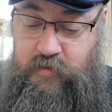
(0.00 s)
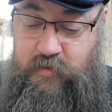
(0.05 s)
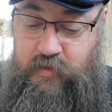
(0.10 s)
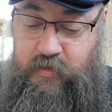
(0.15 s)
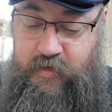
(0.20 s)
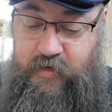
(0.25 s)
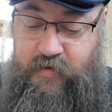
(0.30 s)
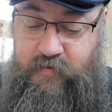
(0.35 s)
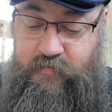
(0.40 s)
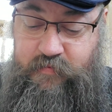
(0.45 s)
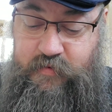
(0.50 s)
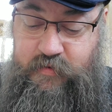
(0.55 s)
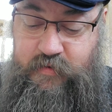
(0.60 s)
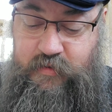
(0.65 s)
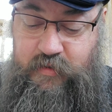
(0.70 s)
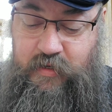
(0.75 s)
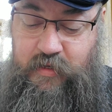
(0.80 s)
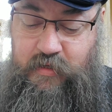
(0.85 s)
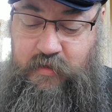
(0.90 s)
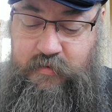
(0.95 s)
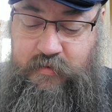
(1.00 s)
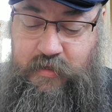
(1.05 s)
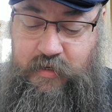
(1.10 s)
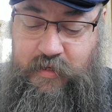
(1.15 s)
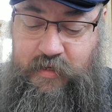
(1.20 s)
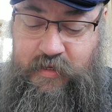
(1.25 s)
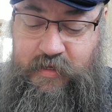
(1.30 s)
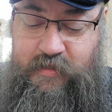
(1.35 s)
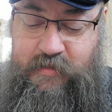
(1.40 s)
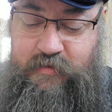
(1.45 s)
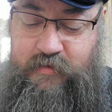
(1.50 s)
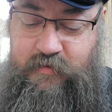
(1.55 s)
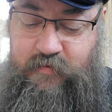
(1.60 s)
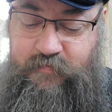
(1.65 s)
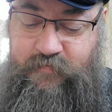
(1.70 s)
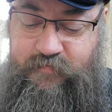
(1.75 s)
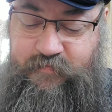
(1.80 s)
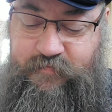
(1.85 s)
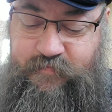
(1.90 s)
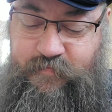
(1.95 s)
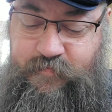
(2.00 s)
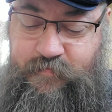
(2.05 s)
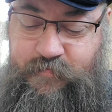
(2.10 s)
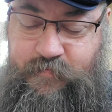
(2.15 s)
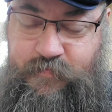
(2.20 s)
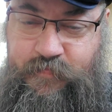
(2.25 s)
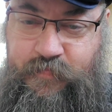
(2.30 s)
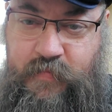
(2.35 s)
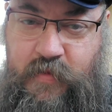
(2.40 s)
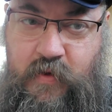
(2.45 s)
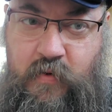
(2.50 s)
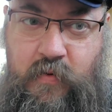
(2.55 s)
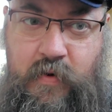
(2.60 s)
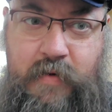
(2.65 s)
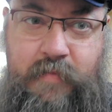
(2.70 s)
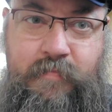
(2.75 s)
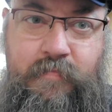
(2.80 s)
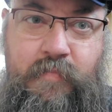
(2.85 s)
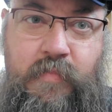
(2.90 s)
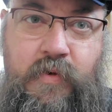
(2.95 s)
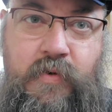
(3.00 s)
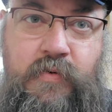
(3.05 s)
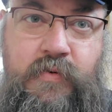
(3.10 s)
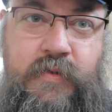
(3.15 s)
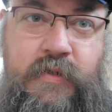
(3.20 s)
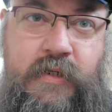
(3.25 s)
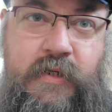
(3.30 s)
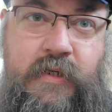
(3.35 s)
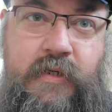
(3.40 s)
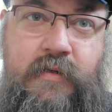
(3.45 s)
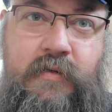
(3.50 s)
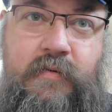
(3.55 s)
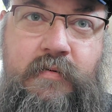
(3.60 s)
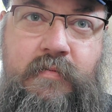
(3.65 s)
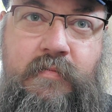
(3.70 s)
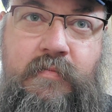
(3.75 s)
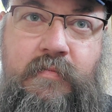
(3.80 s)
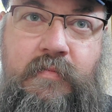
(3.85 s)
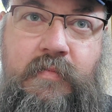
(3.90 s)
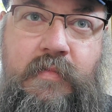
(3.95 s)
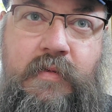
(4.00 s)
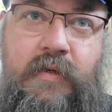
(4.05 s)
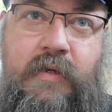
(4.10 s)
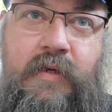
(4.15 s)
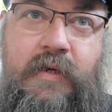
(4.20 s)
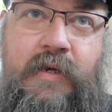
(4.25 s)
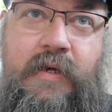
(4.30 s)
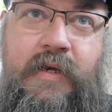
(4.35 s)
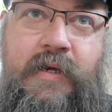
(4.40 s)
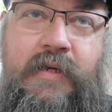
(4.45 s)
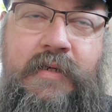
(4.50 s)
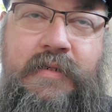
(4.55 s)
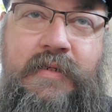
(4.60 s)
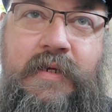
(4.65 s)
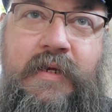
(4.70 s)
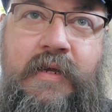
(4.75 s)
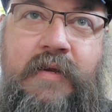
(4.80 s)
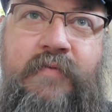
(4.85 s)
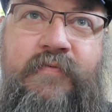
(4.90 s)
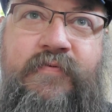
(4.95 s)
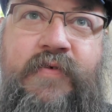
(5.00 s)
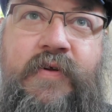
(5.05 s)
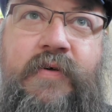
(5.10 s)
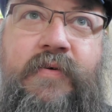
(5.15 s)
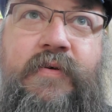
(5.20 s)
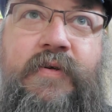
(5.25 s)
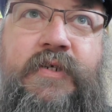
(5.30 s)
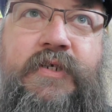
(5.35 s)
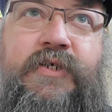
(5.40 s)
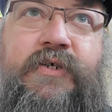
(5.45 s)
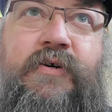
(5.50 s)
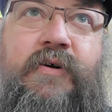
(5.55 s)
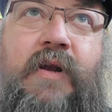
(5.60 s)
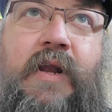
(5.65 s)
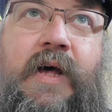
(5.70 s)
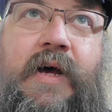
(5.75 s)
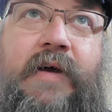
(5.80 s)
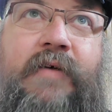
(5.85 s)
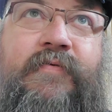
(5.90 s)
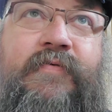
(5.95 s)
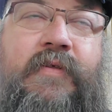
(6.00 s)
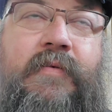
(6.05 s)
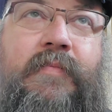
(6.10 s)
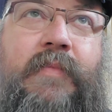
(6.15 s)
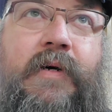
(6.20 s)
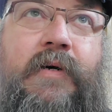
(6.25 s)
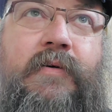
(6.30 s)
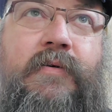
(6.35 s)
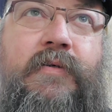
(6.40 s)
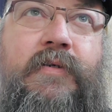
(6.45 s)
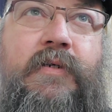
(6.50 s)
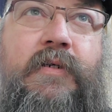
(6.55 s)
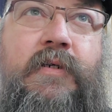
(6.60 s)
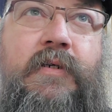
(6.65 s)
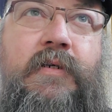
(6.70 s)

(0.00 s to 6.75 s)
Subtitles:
and it was along the lines of what music has influenced your life the most.